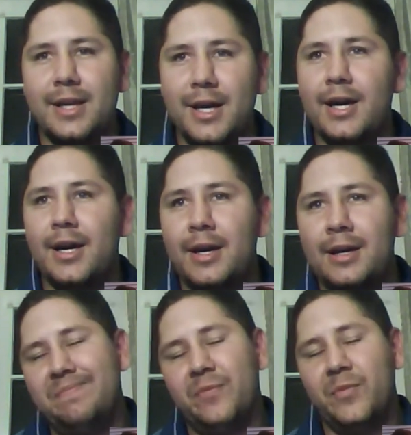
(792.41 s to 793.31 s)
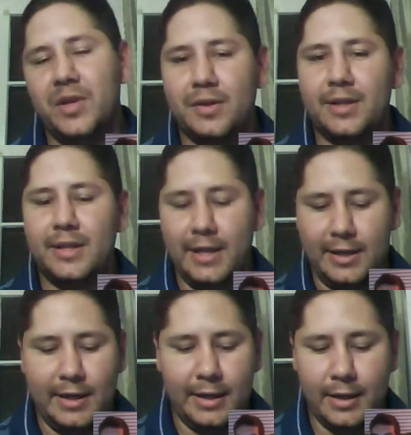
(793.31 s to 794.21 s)
nah, we don't need
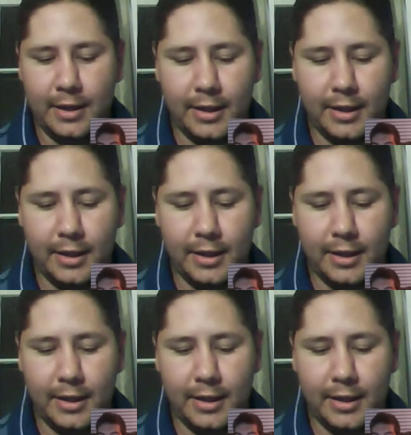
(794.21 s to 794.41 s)
that guy.